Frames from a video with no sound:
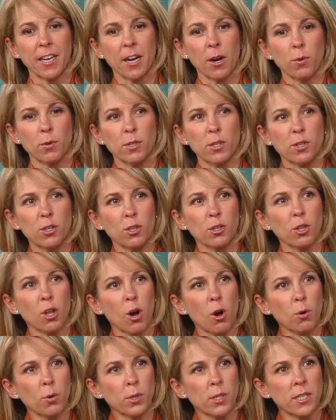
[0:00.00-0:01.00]
know, a
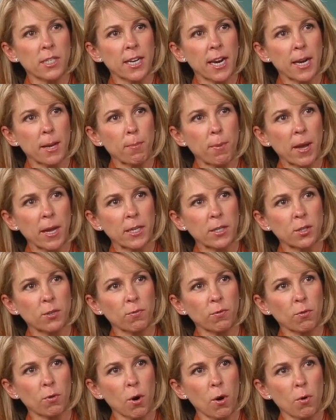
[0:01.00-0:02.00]
slow, steady pace
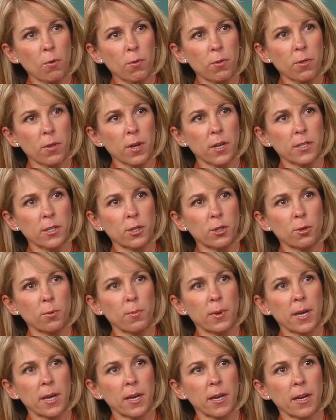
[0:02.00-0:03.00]
of growth,
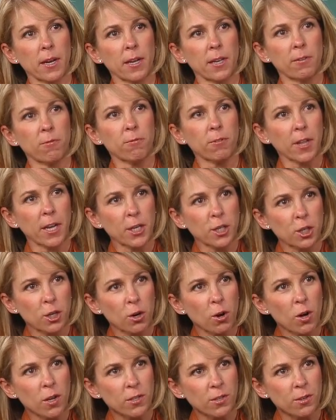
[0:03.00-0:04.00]
assuming
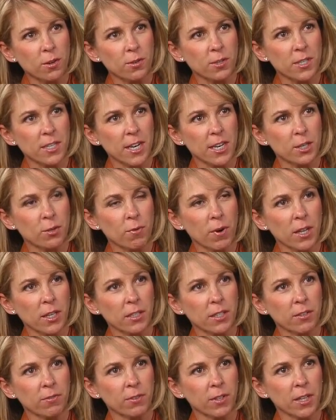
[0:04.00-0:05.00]
inflation also stays
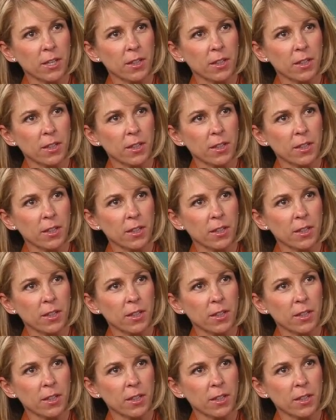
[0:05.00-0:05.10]
relatively